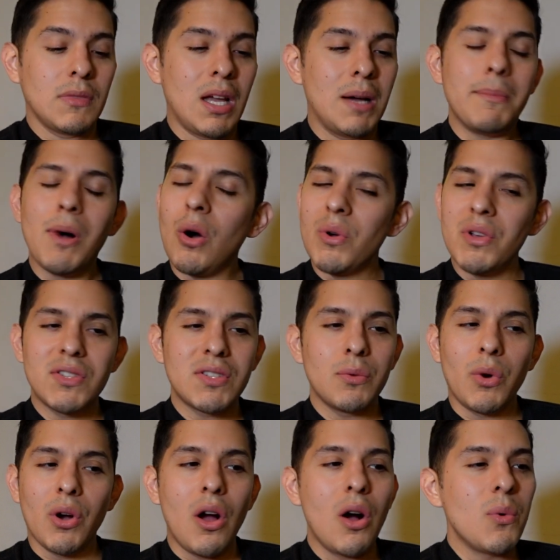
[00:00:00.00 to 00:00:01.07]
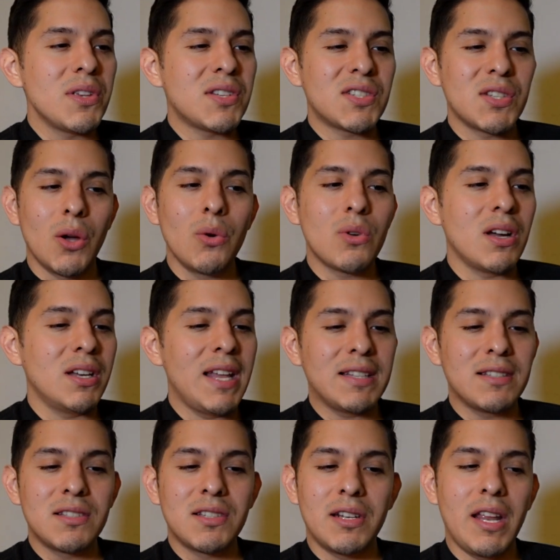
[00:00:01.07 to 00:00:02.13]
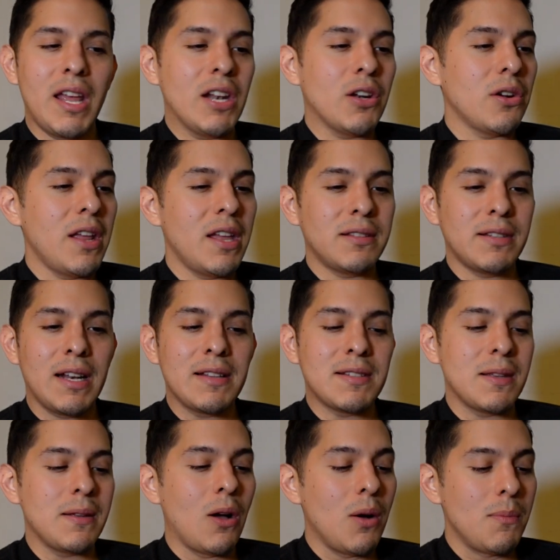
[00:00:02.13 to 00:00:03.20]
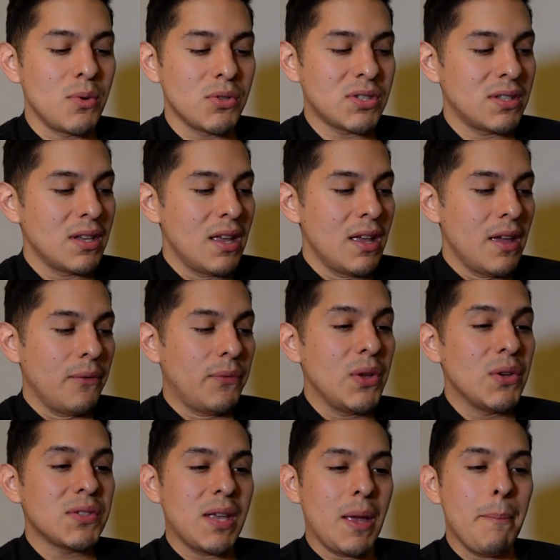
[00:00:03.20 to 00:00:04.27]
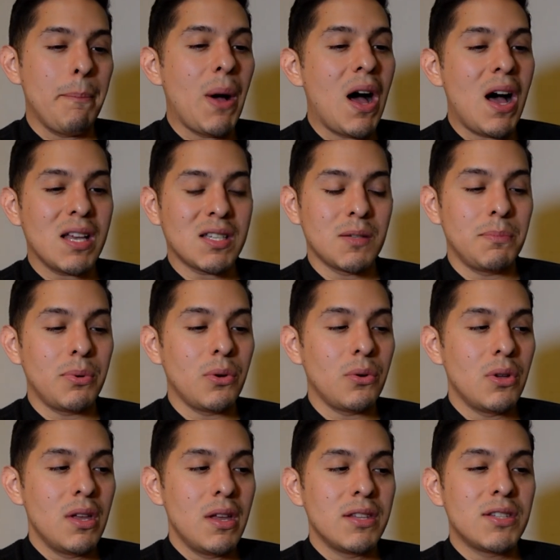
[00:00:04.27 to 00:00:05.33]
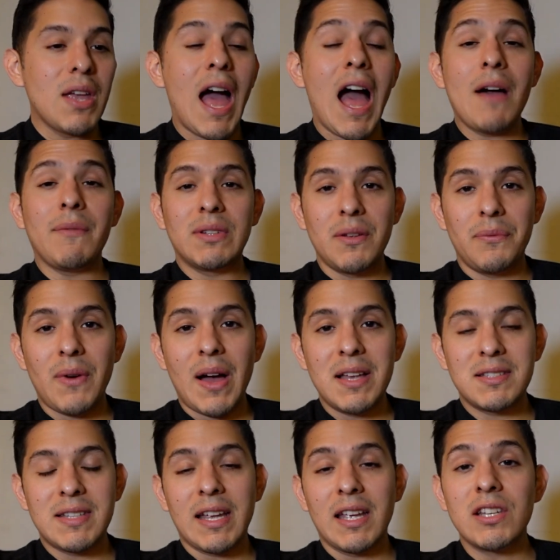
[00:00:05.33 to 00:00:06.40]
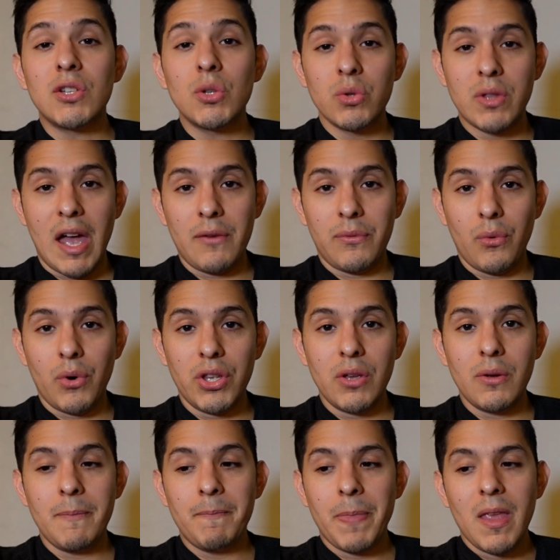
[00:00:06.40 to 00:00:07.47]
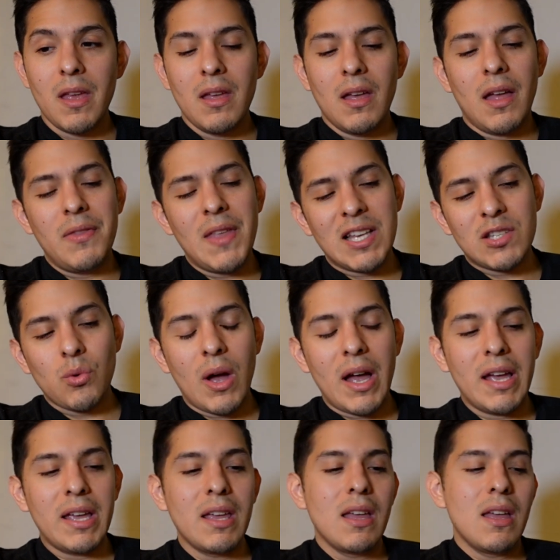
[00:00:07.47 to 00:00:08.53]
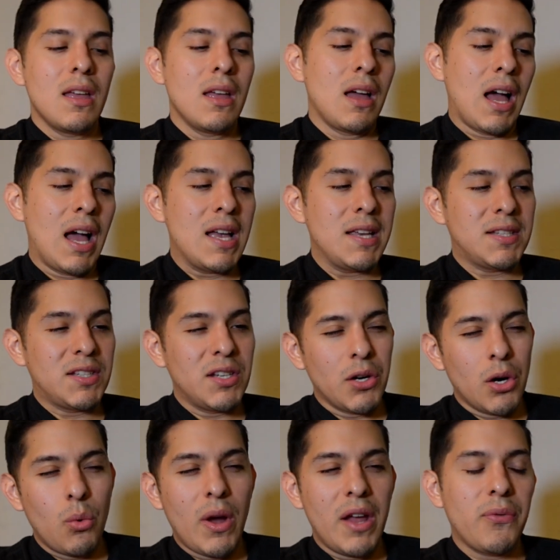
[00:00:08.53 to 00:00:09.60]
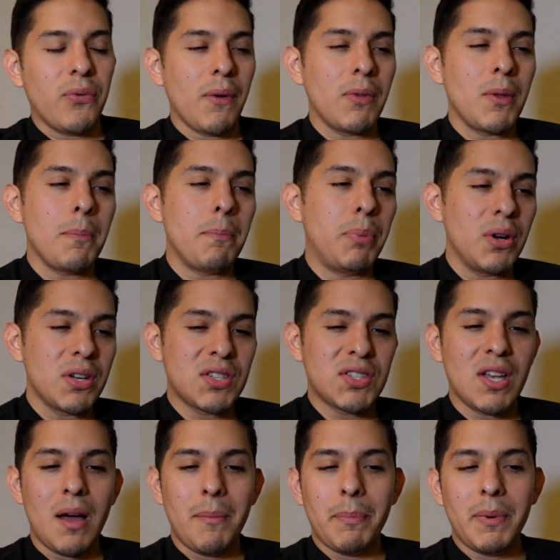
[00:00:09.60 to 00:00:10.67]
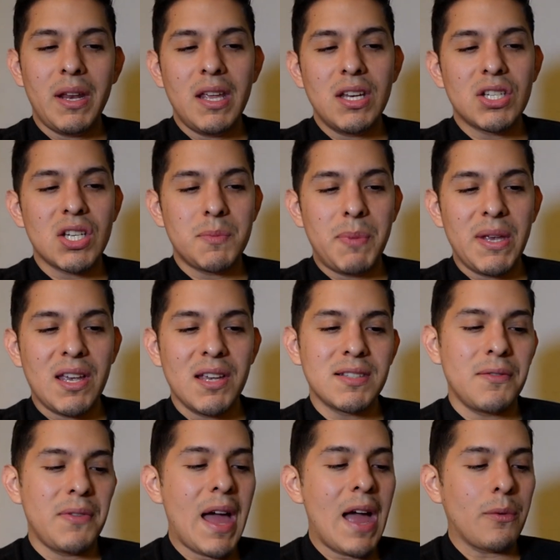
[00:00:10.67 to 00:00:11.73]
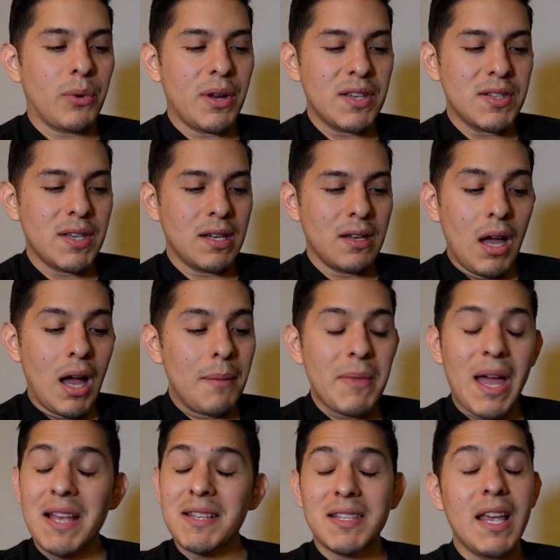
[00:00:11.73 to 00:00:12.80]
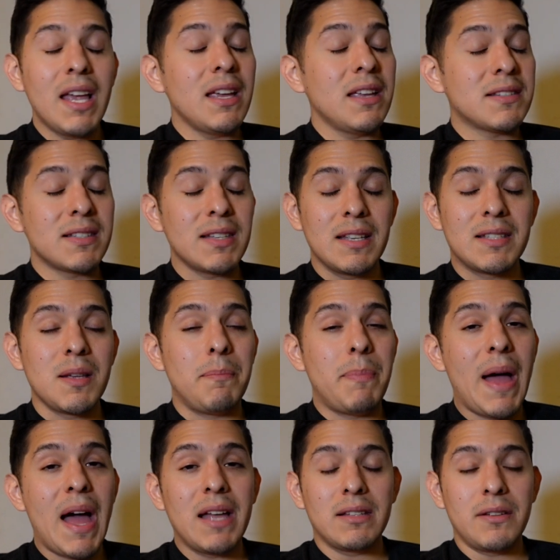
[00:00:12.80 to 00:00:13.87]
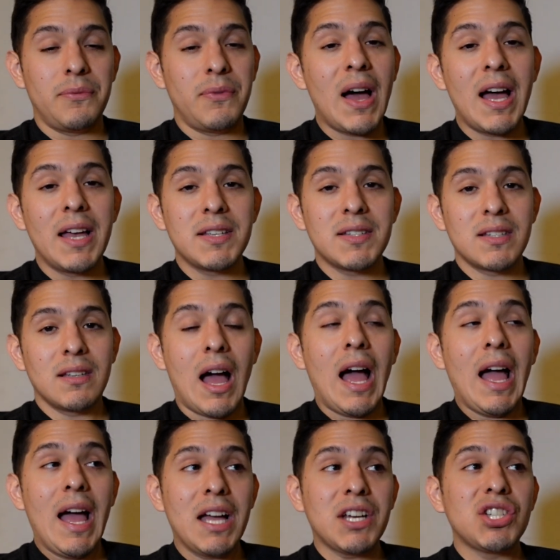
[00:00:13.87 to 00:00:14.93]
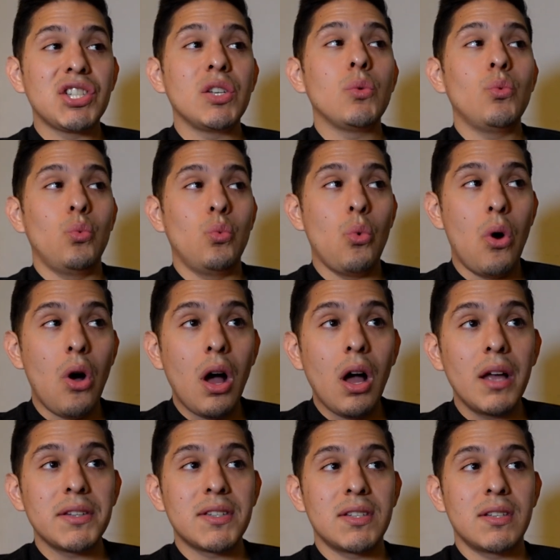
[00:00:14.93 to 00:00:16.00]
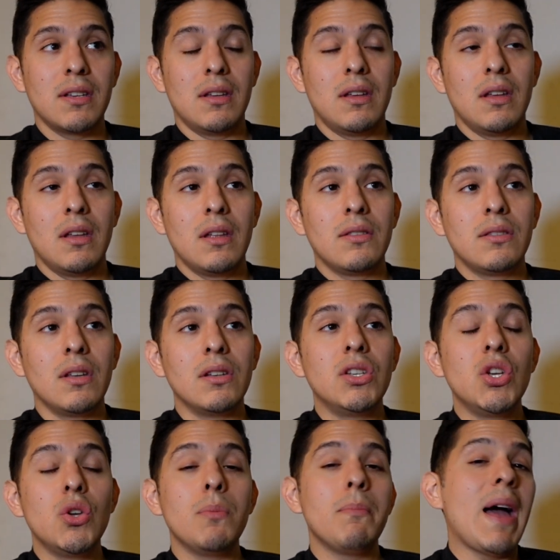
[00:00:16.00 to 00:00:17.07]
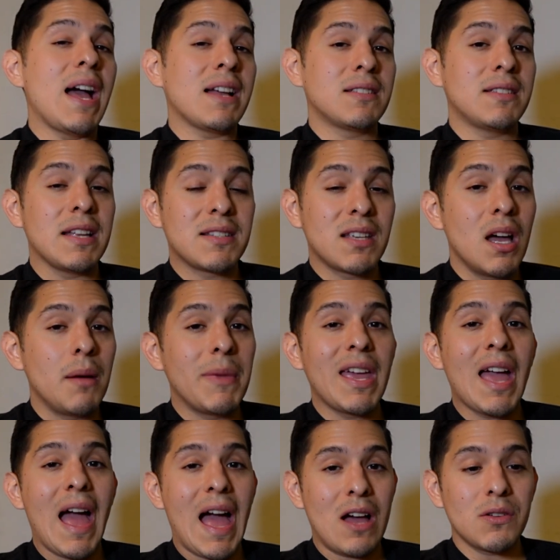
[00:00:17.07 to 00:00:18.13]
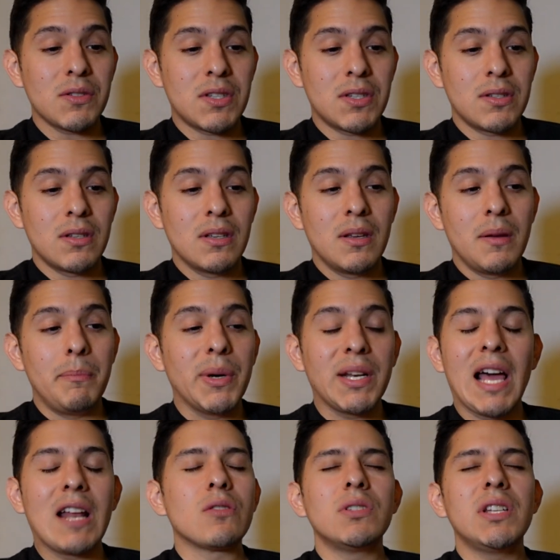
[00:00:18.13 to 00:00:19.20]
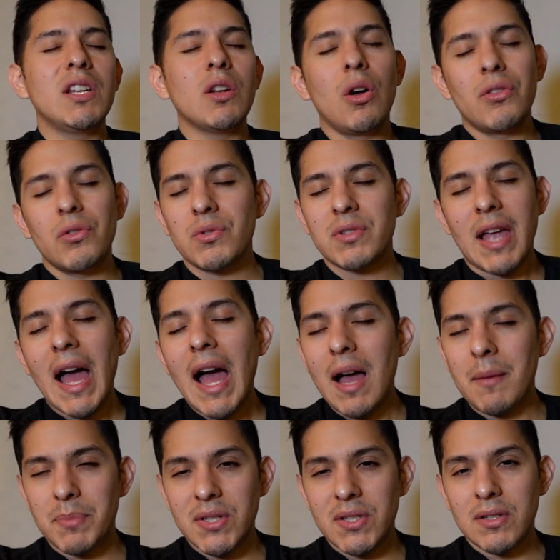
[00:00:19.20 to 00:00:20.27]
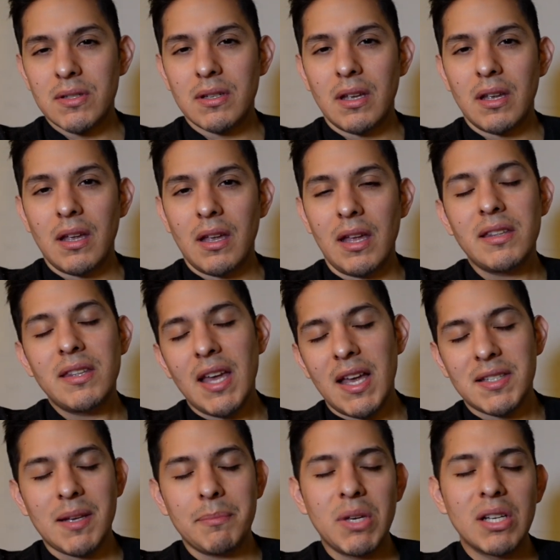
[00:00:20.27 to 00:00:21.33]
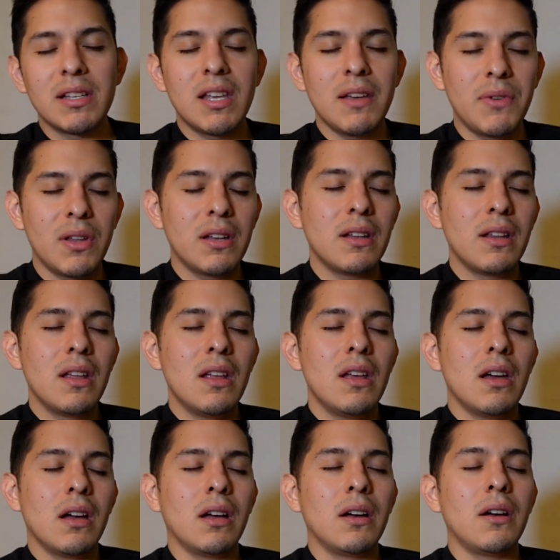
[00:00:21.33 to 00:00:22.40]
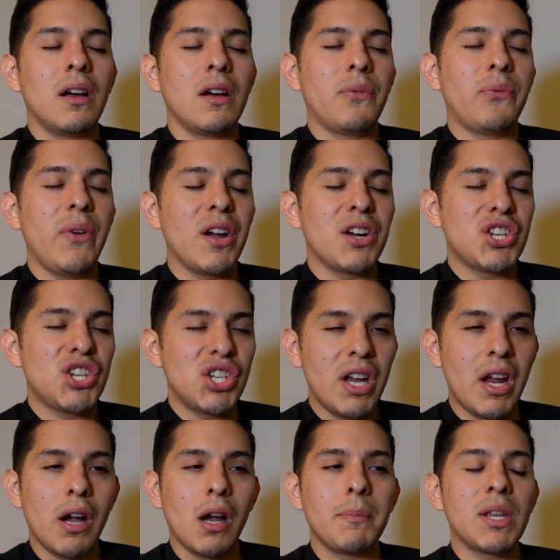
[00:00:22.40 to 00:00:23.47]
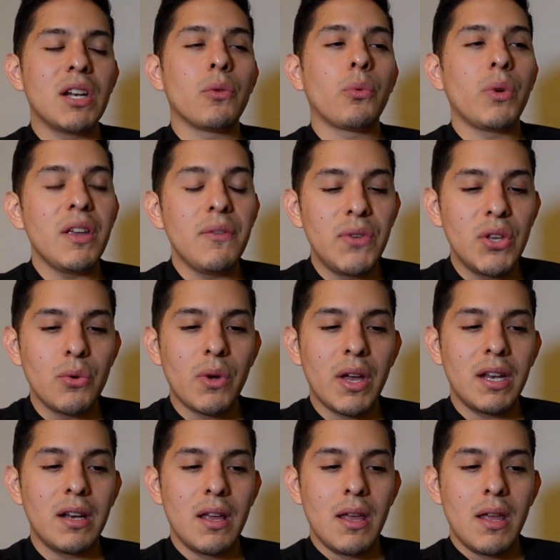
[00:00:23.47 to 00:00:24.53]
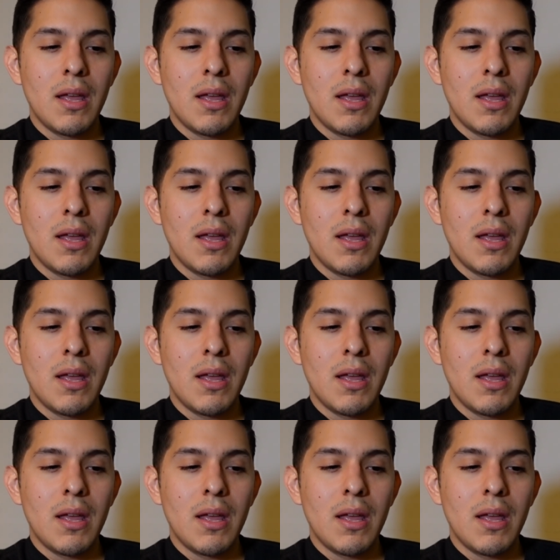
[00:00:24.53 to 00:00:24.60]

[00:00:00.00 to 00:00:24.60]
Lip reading: We're always so connected to the internet that it almost feels impossible to have a device that can do that for you. And that's why I steer away from the books company, just because of that reason. I'm not saying it's a bad device. I actually want the new Macs that's coming out, but I don't need all those apps. And yes, I'm going to give it a fair share. I'm going to review it,